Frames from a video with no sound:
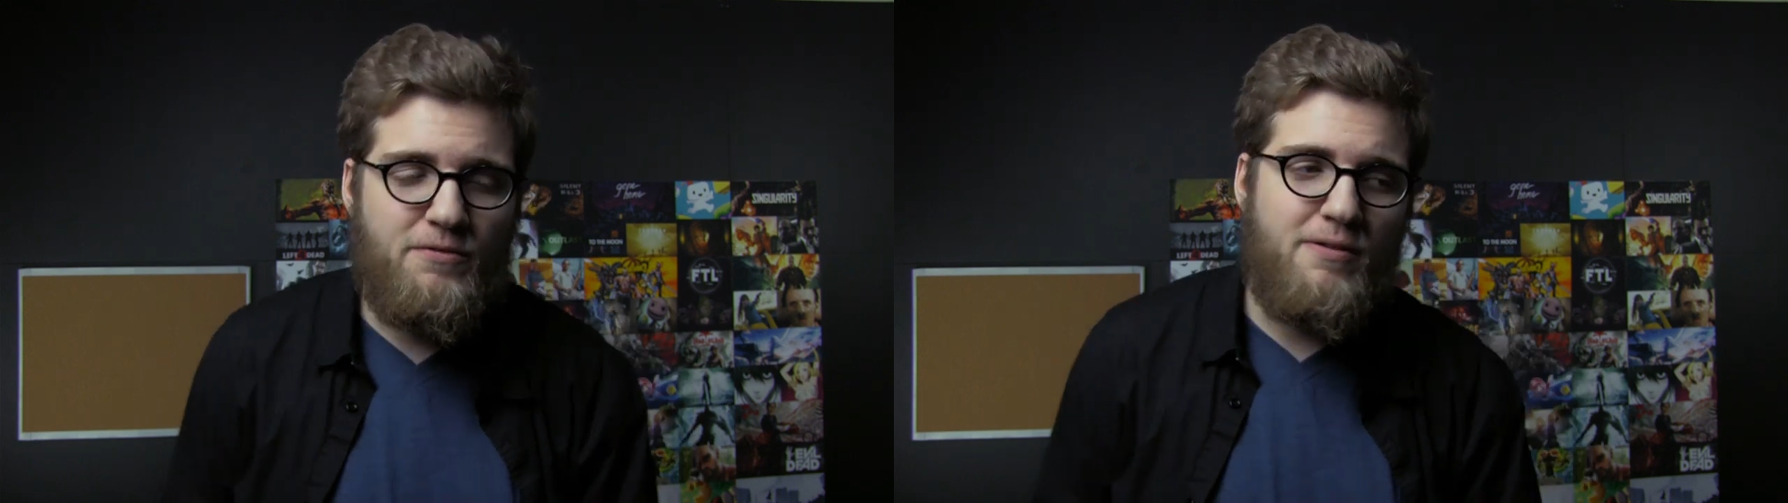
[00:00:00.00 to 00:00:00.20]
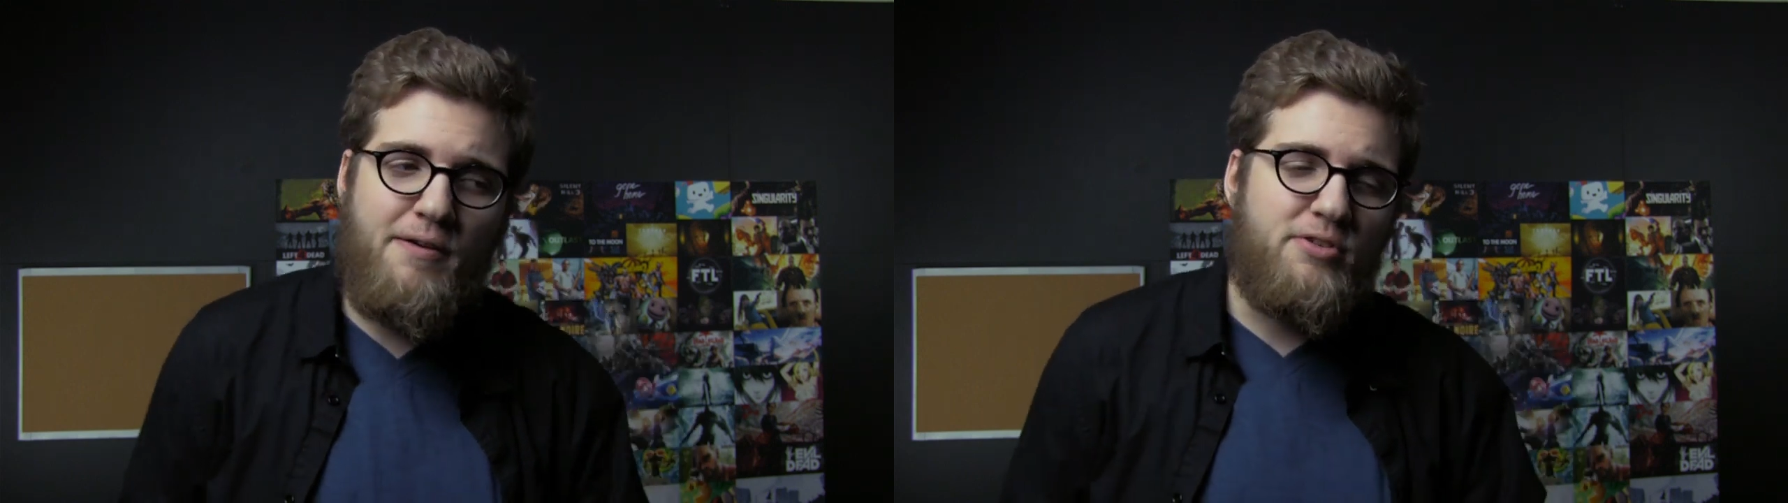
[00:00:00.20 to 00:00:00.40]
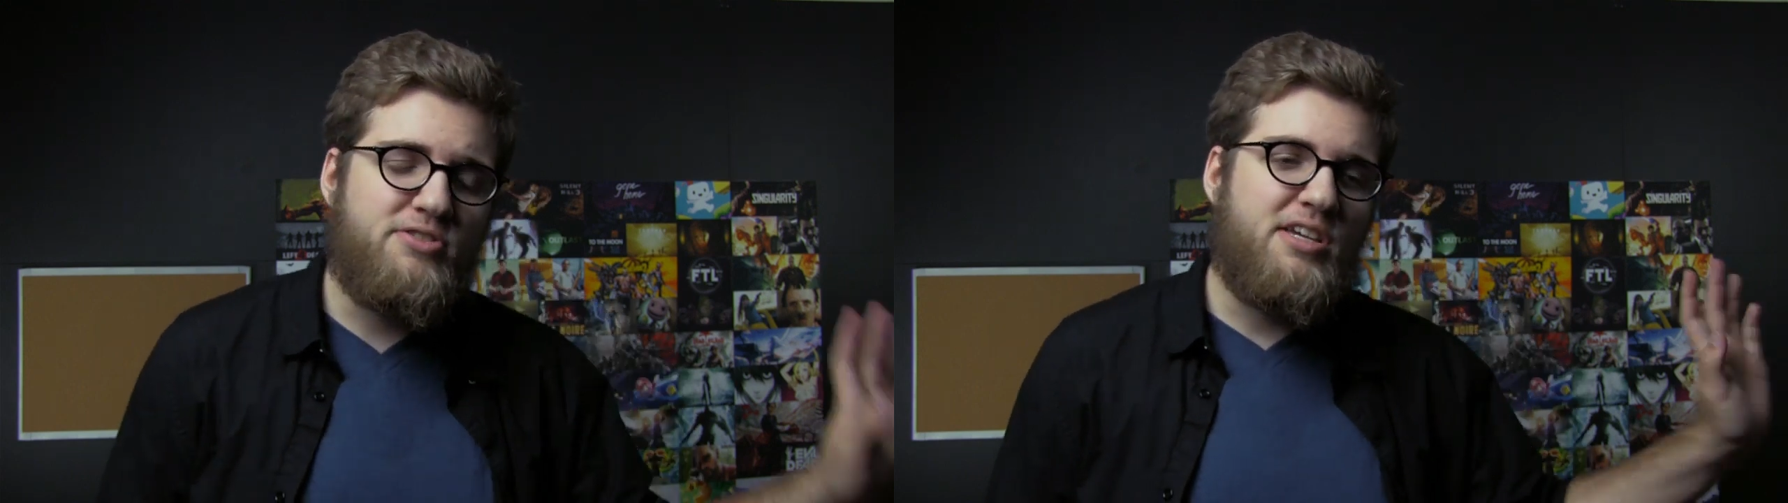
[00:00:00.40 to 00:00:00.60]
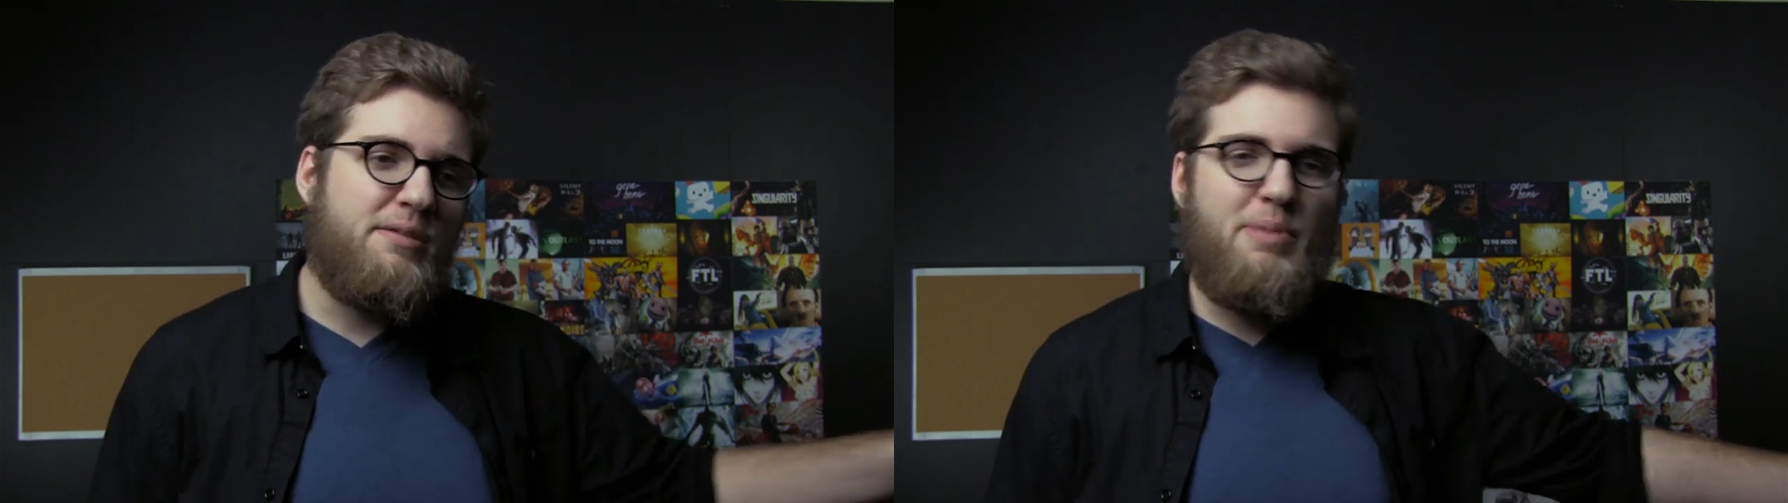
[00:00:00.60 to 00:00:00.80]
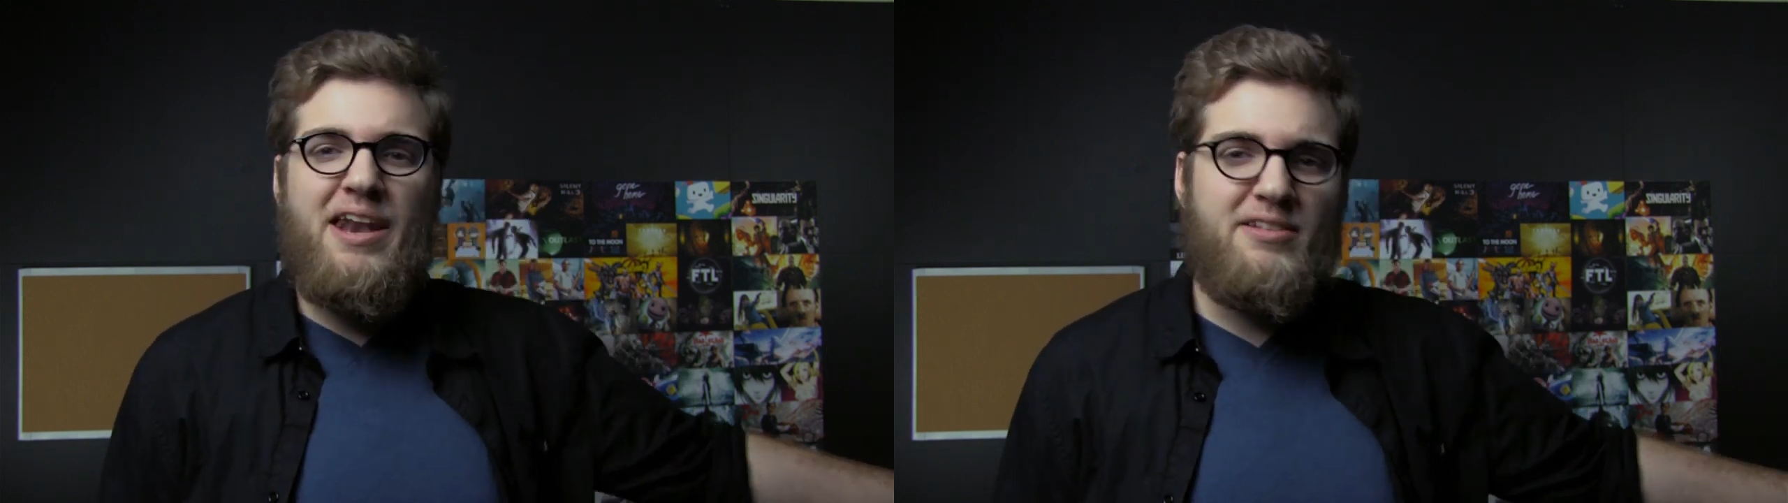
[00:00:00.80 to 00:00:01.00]
If you've ever
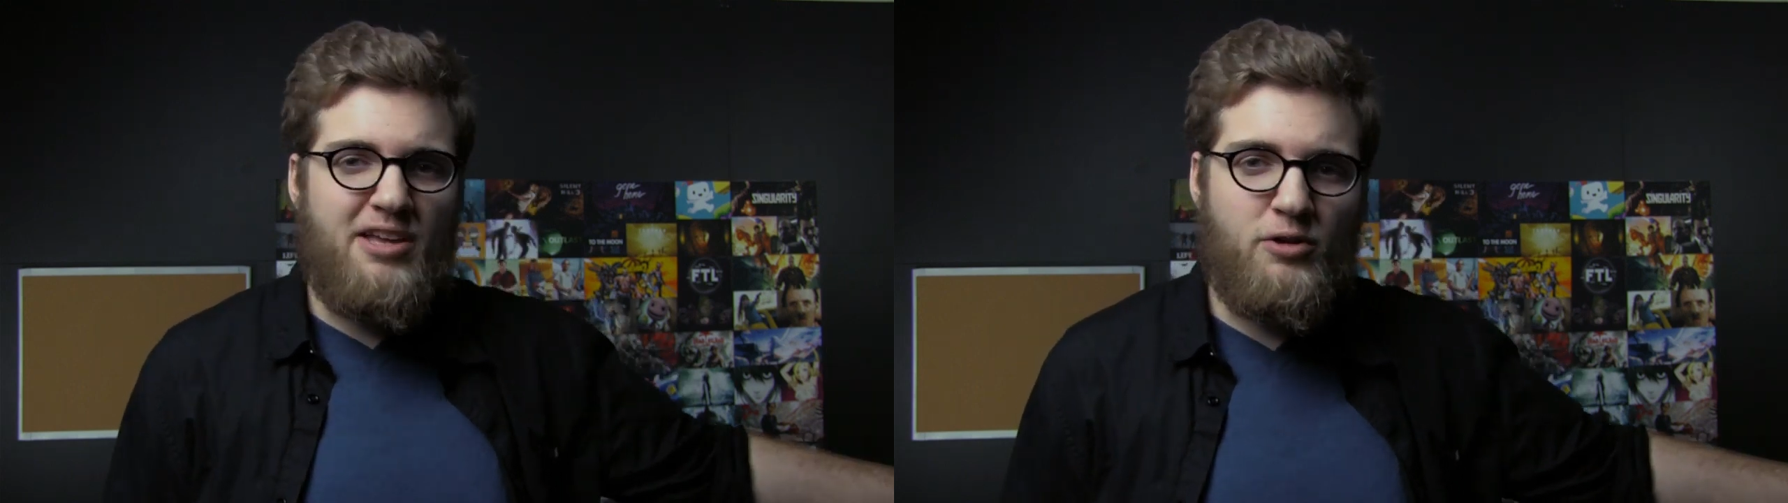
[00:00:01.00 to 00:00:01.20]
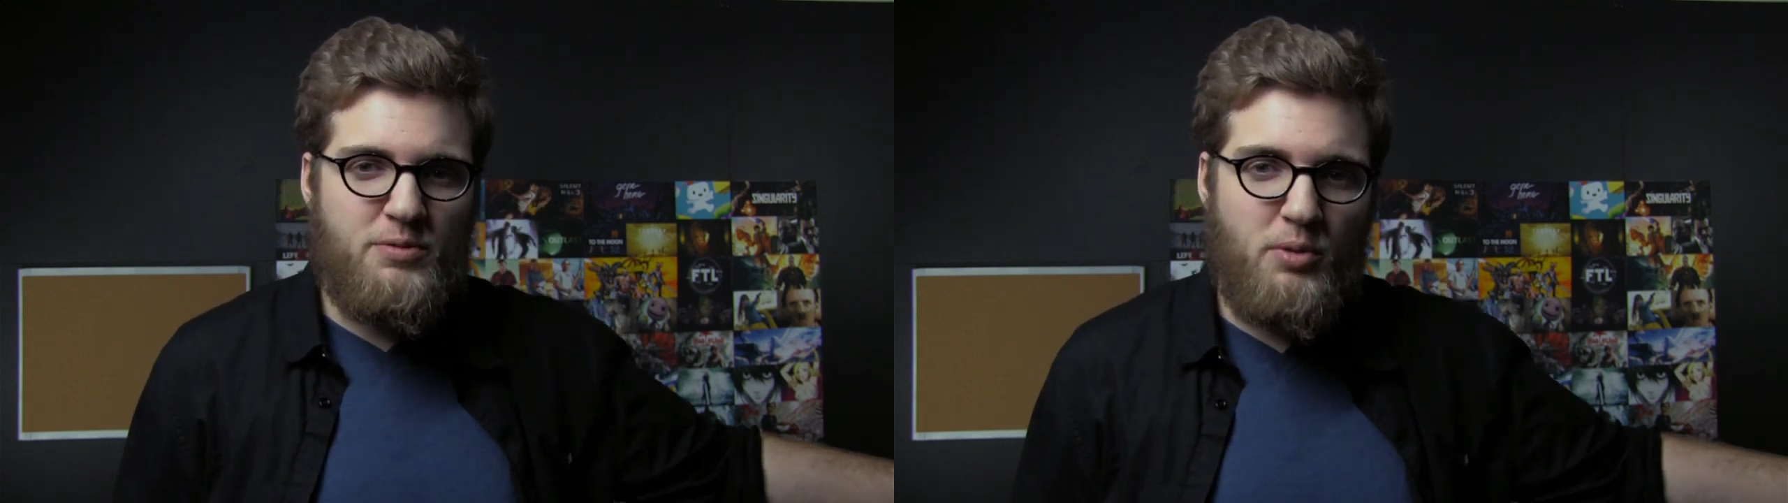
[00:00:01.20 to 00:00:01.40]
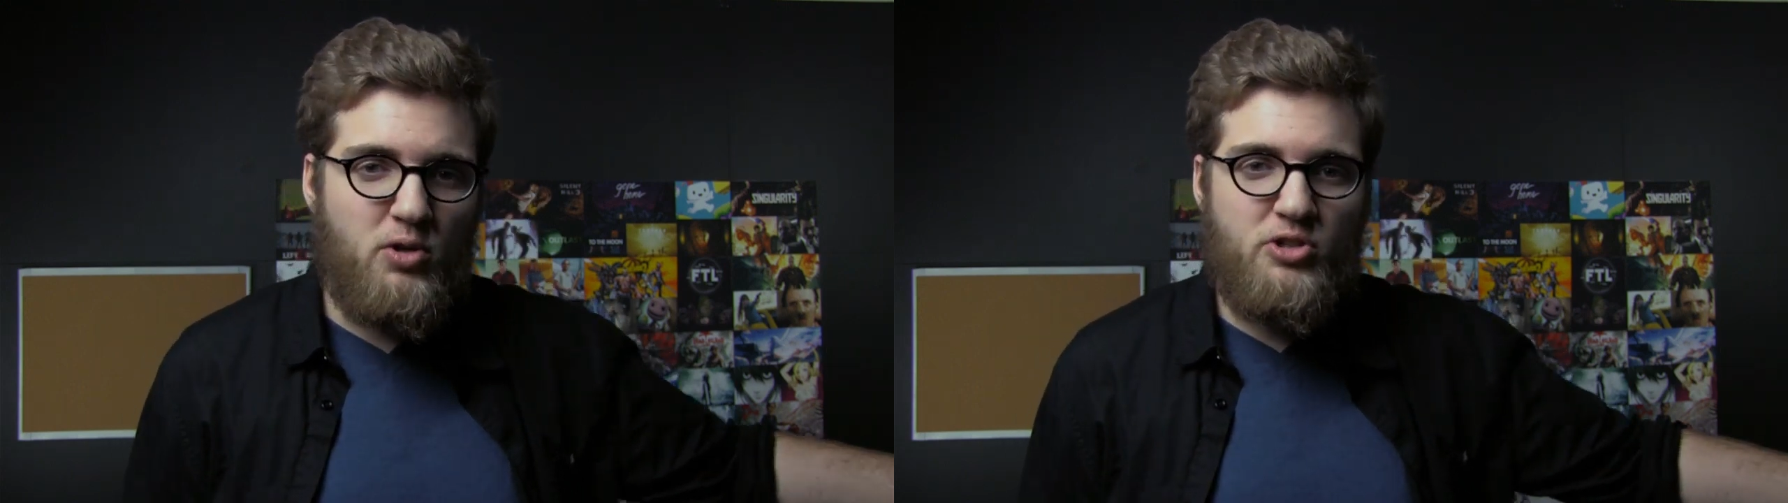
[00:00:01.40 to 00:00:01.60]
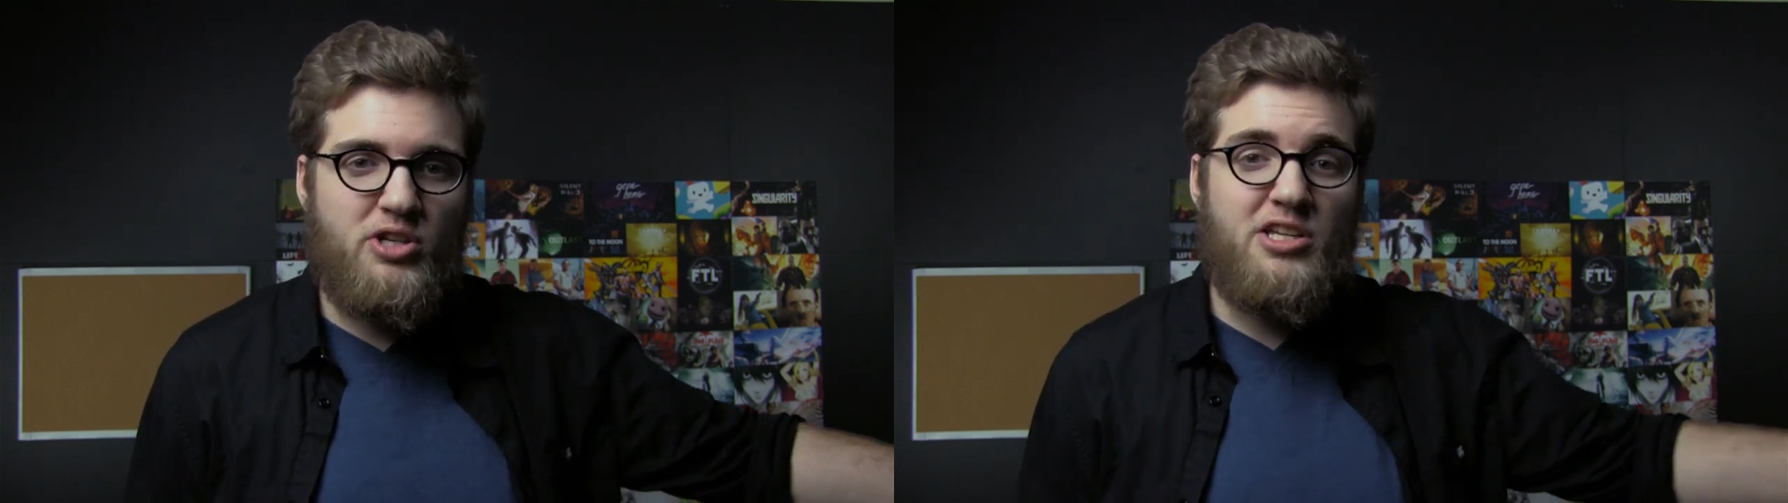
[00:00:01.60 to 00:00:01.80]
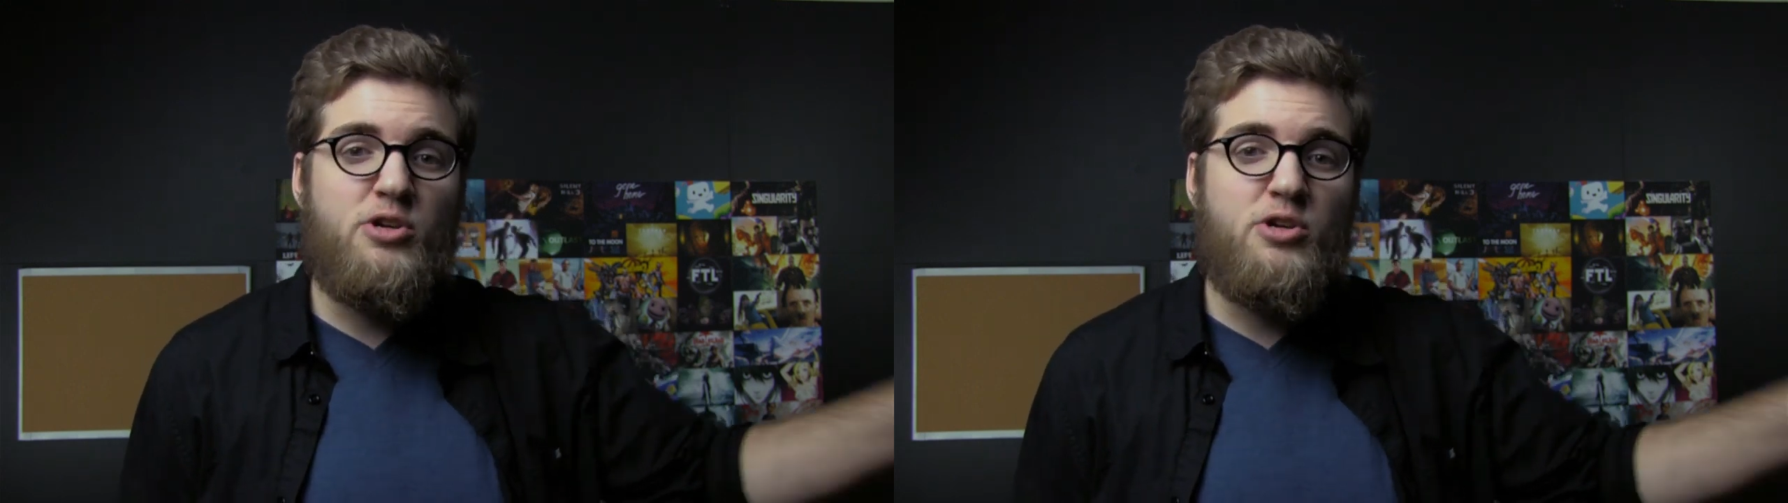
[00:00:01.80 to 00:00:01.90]
seen Penn & Teller's bullshit,